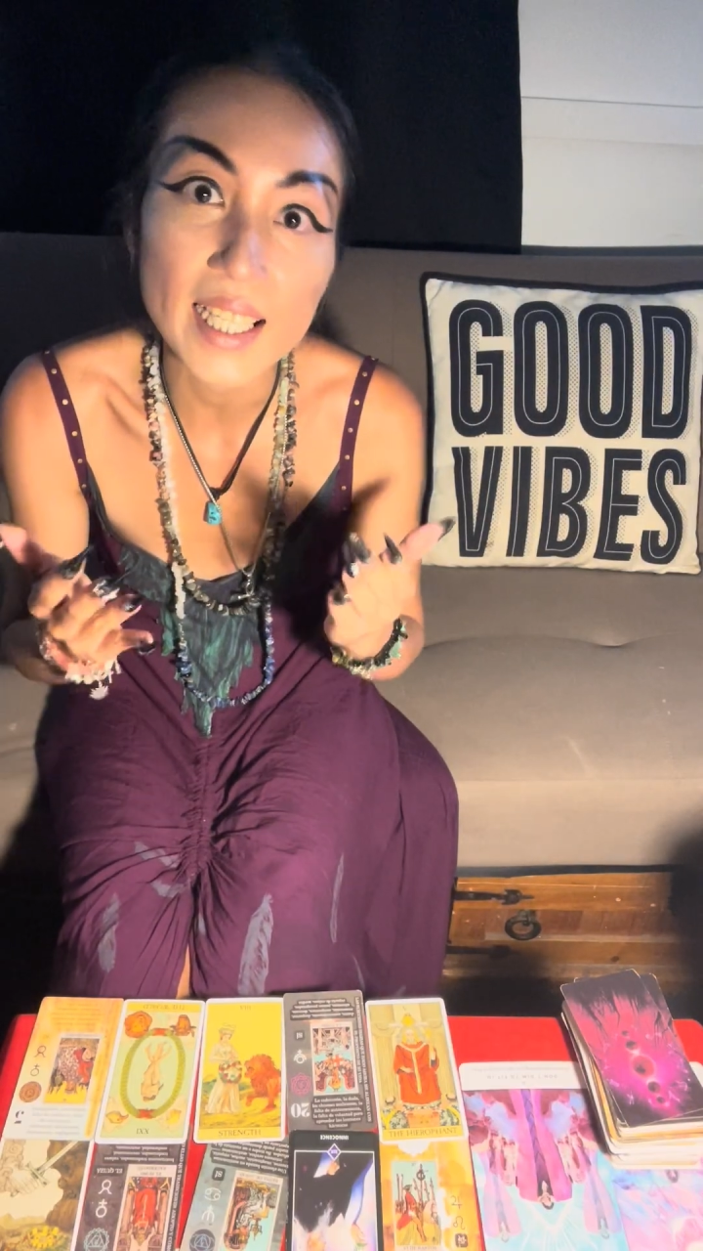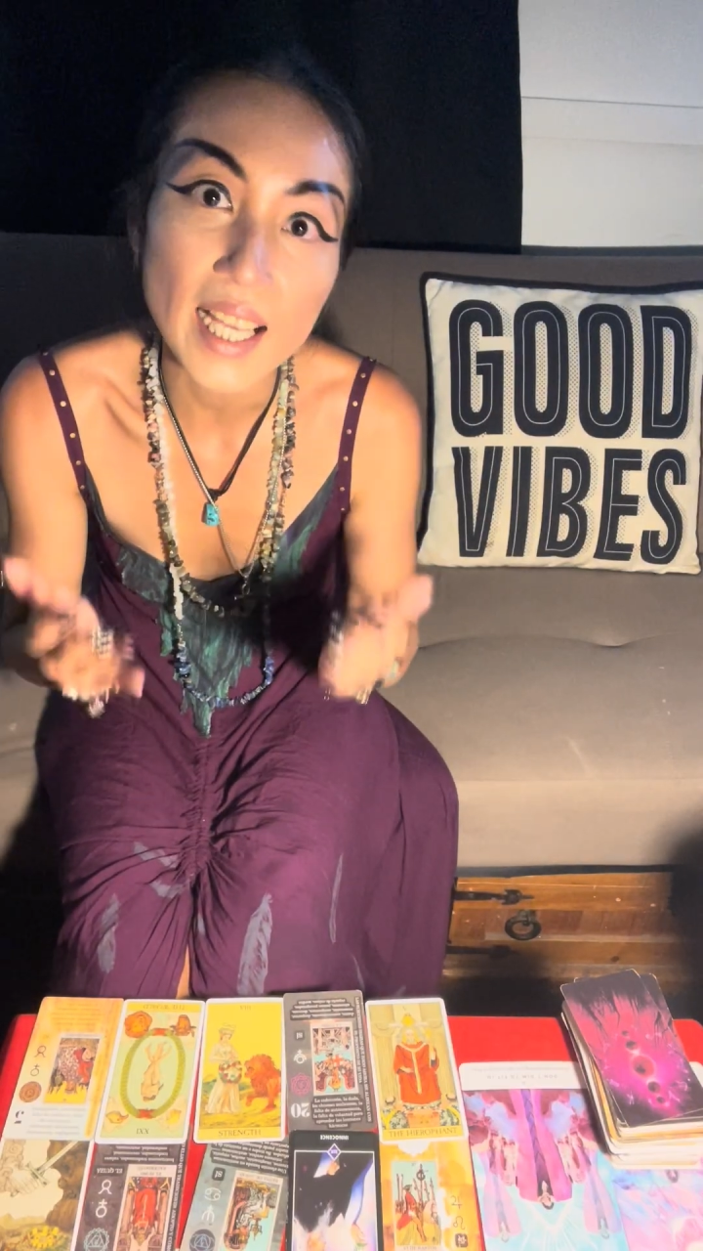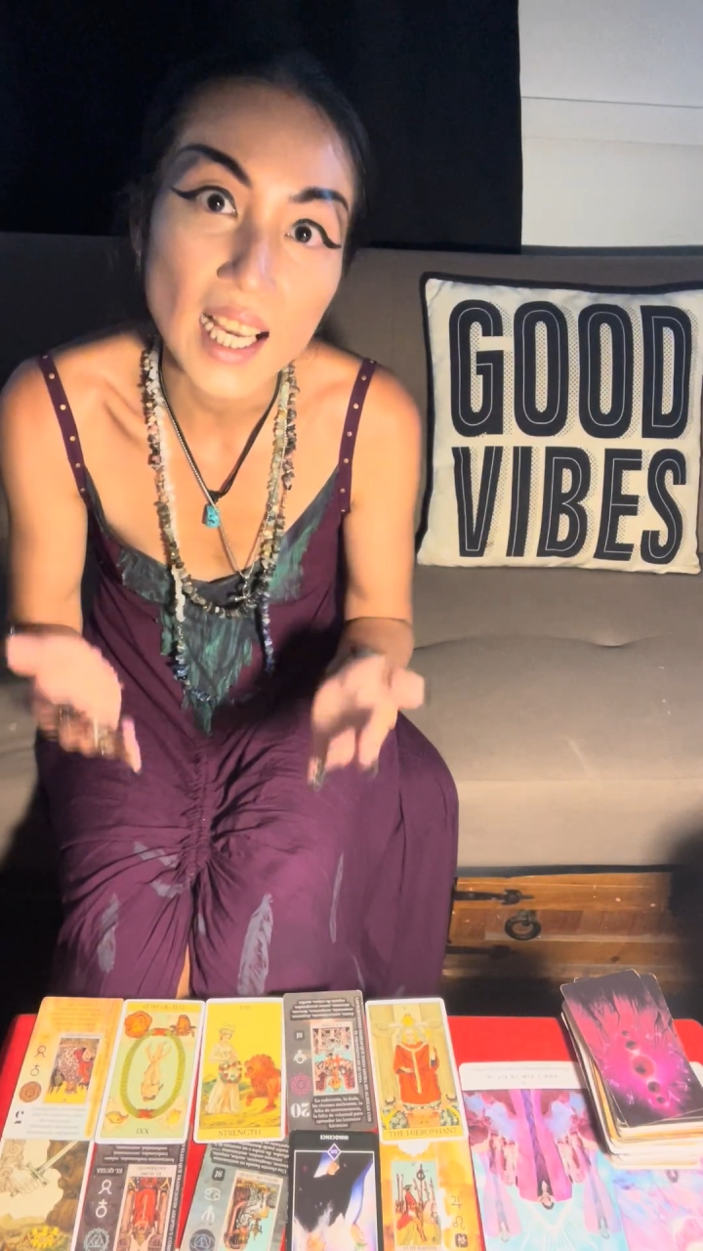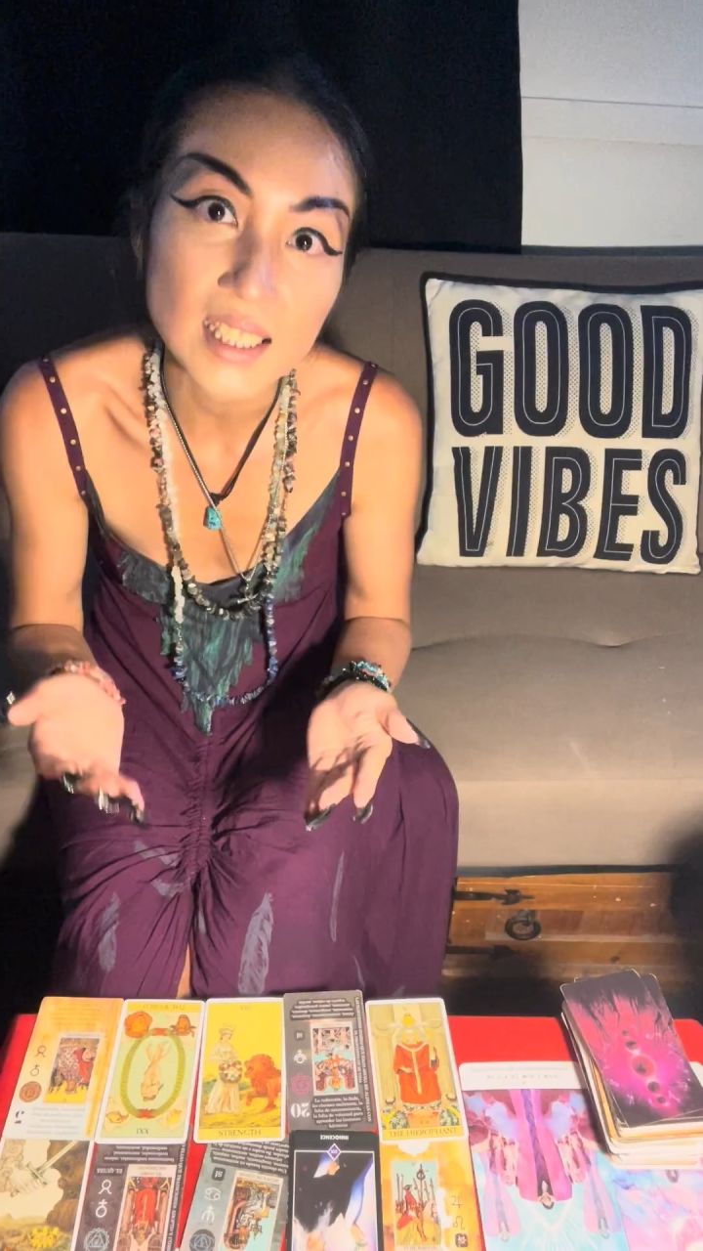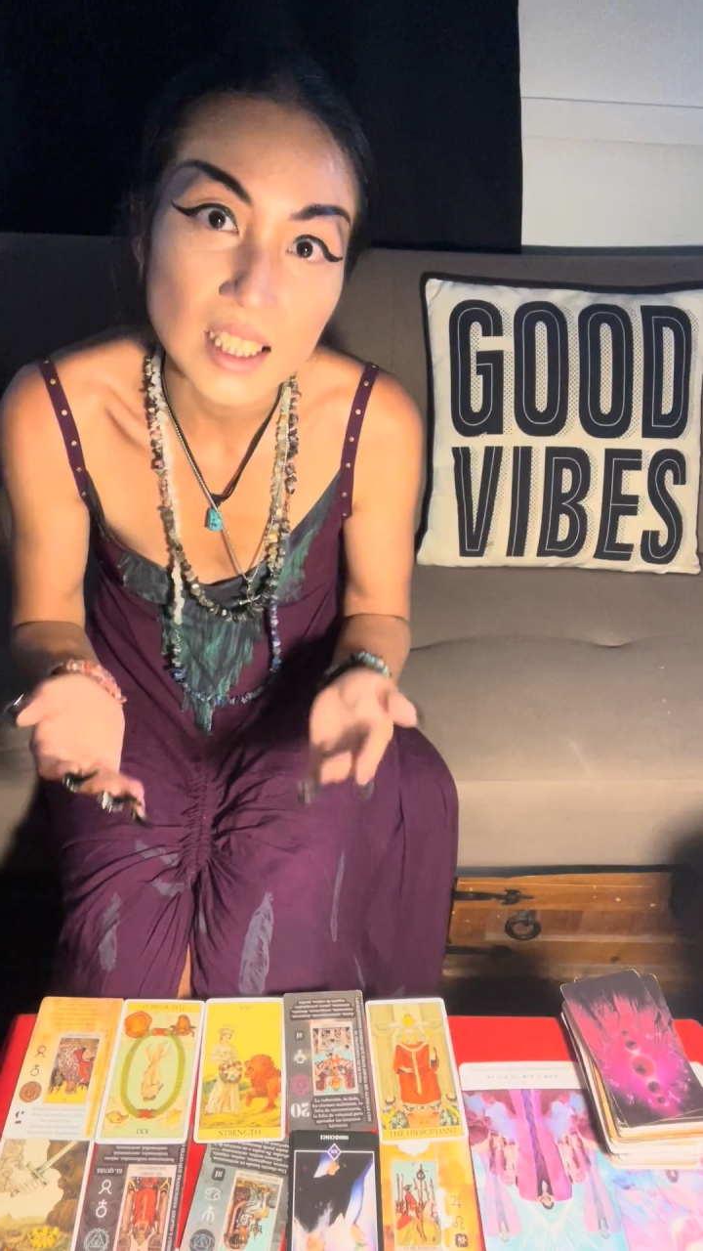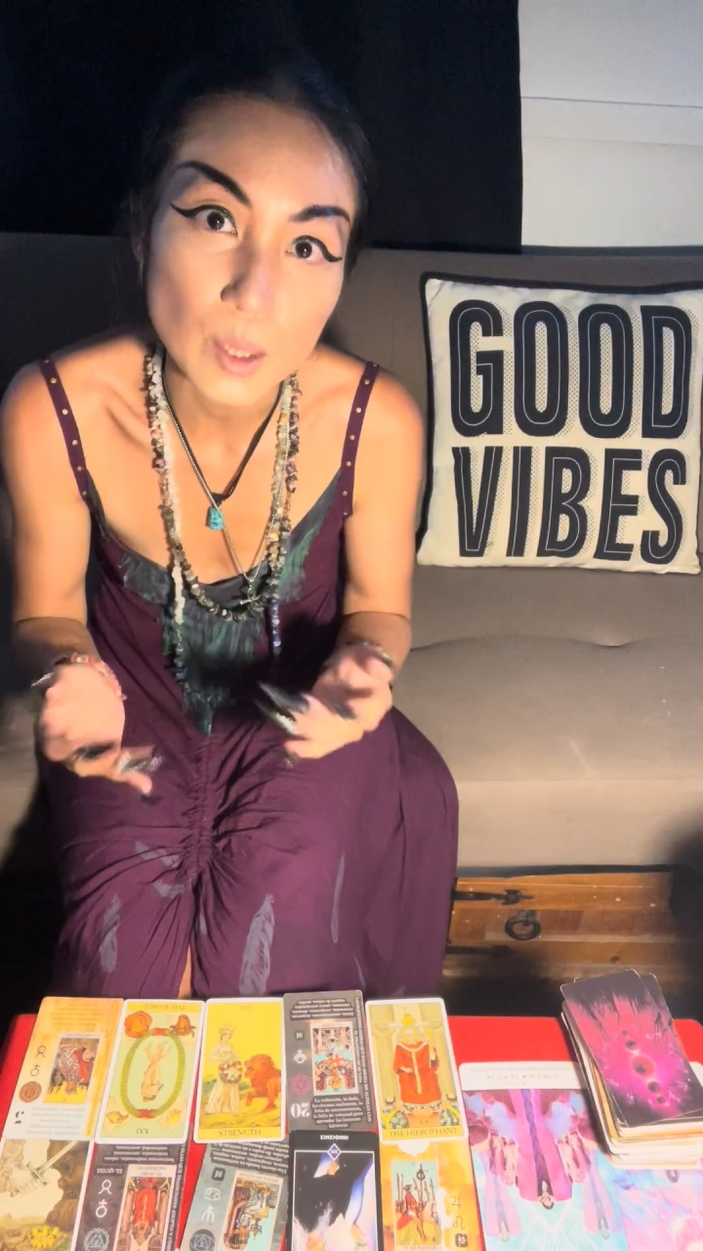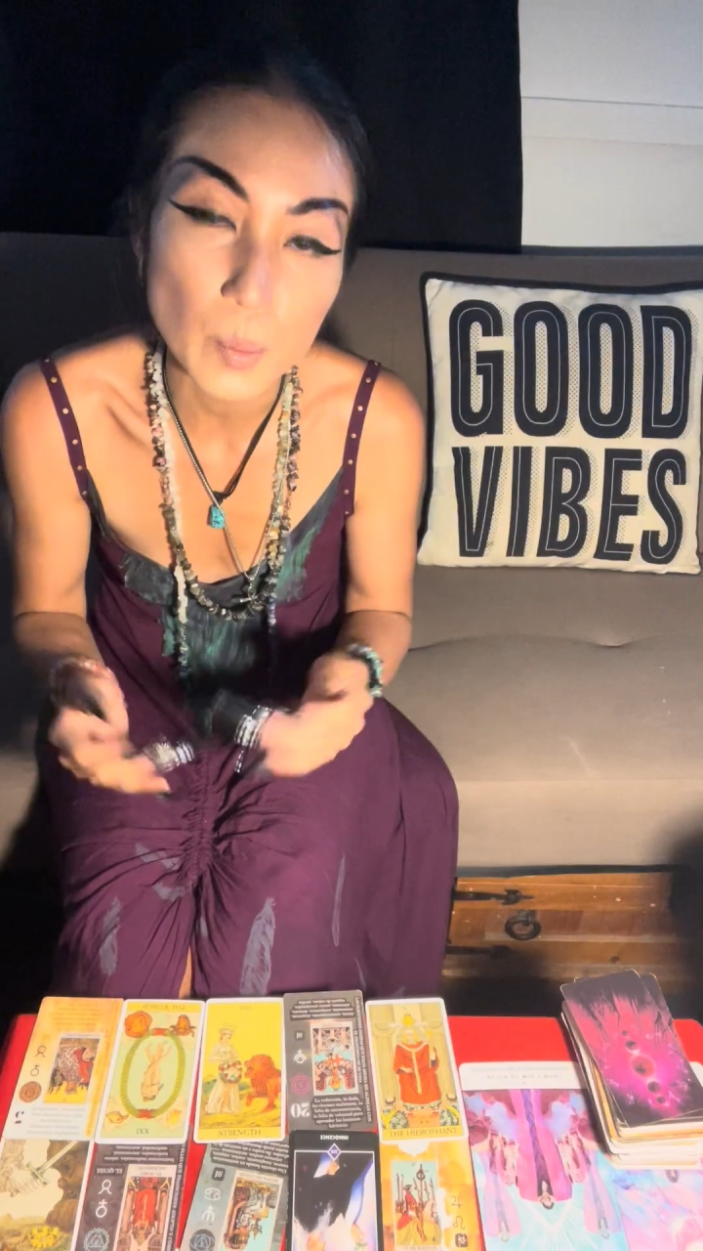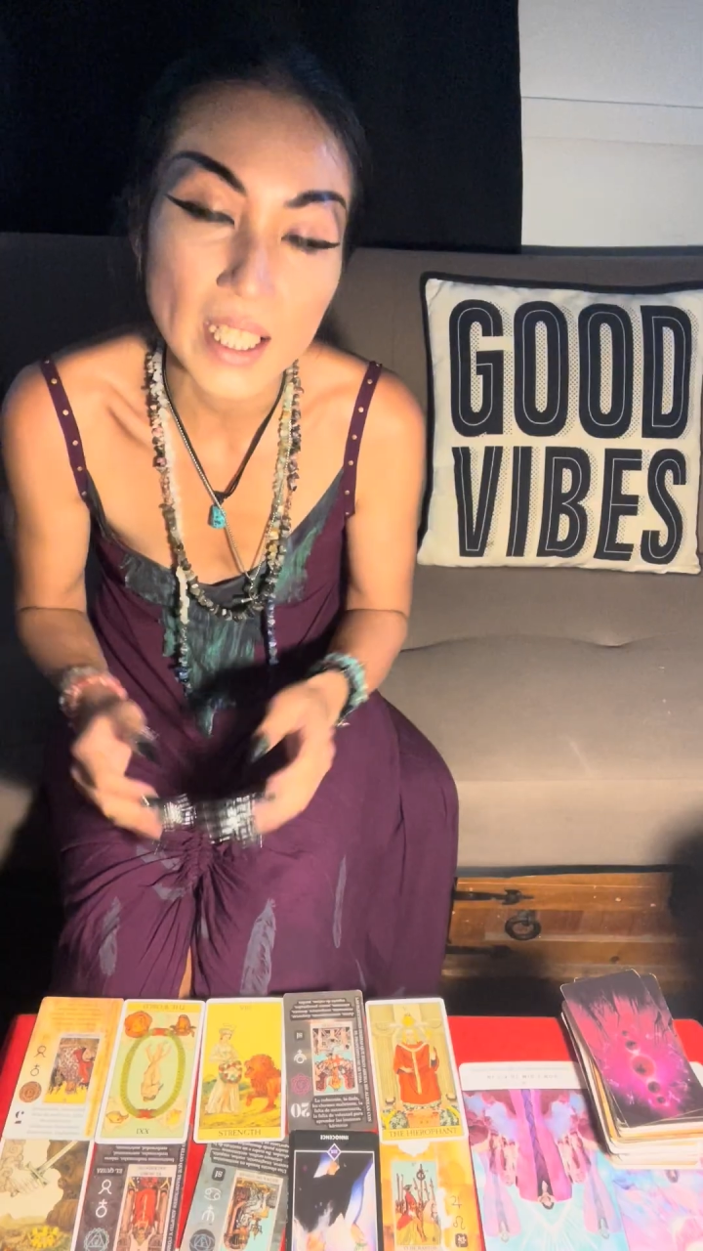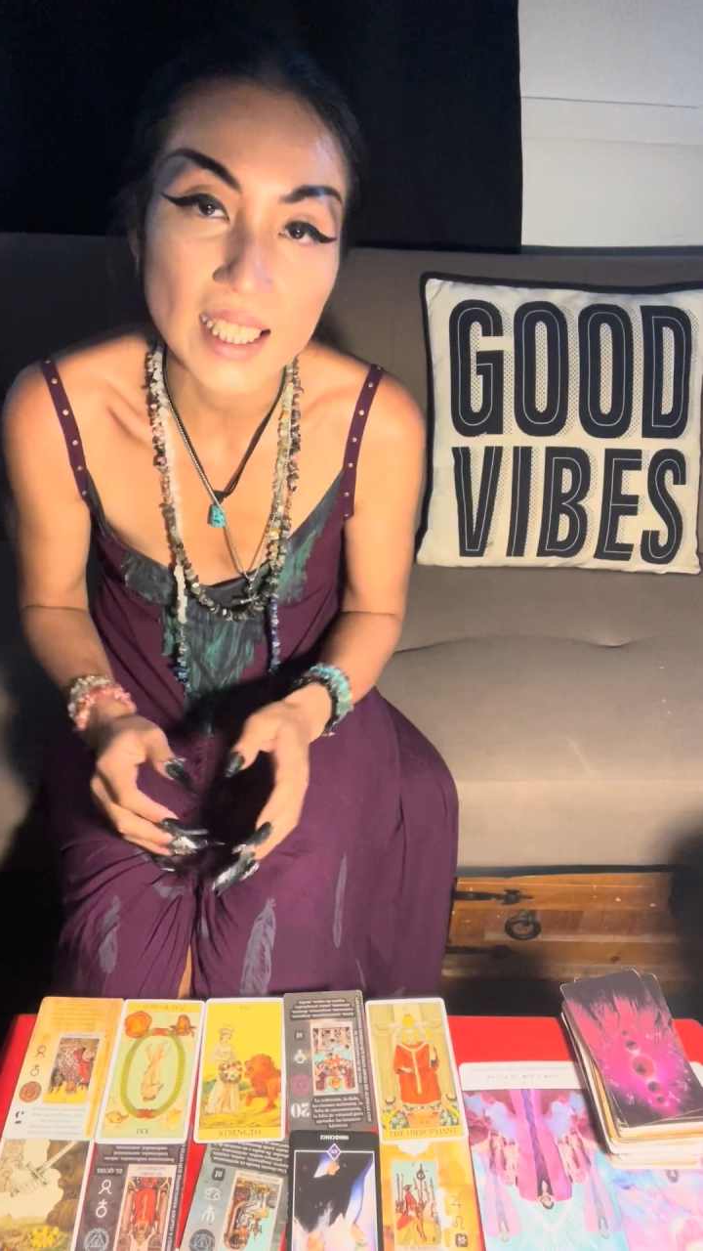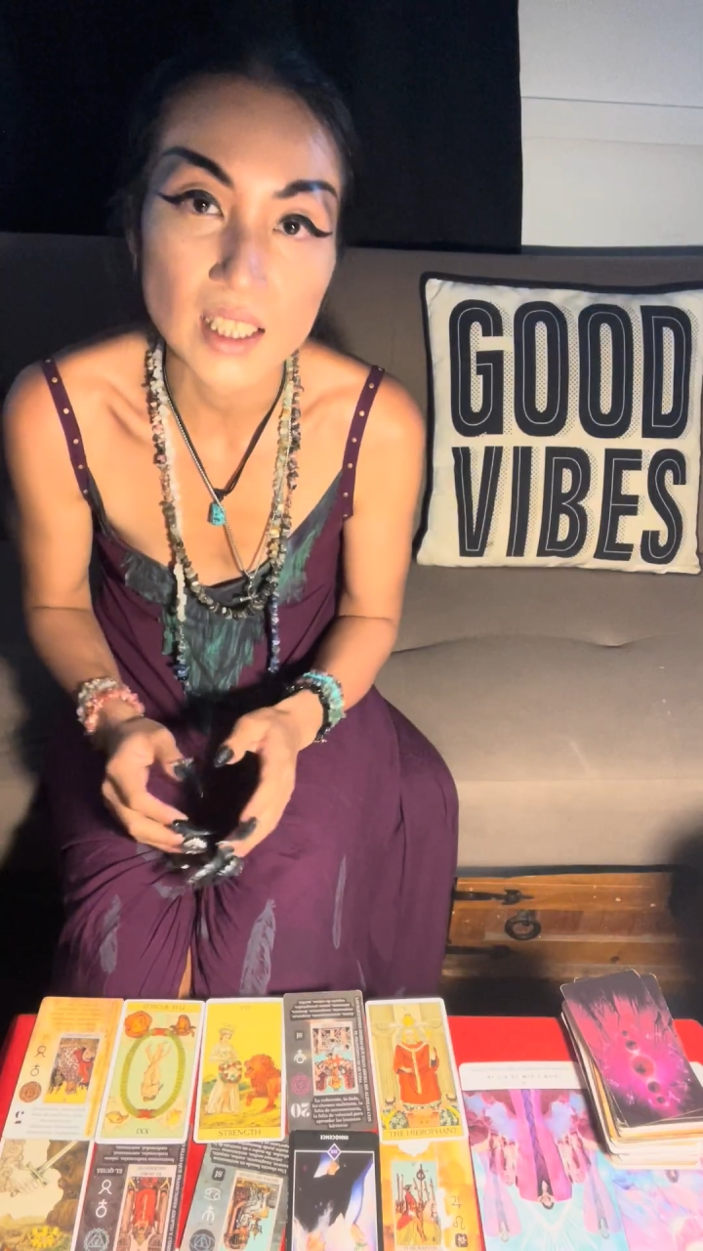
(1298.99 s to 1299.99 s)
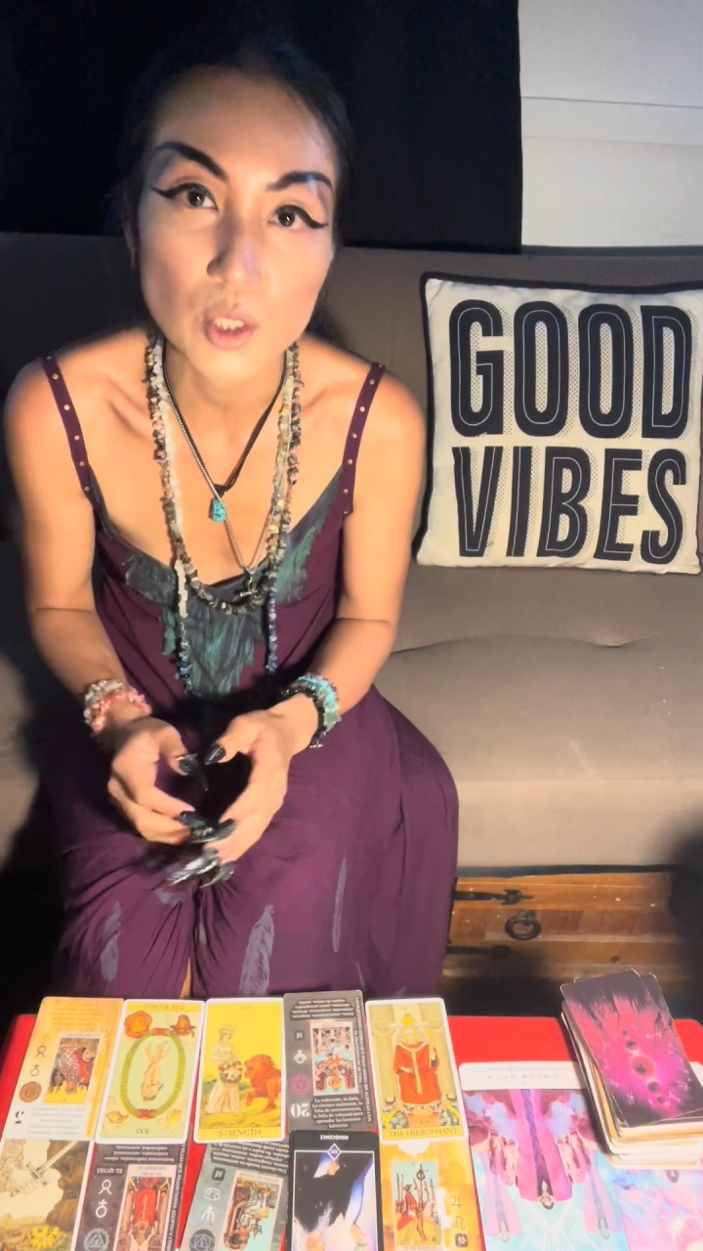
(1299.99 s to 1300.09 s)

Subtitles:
has its place.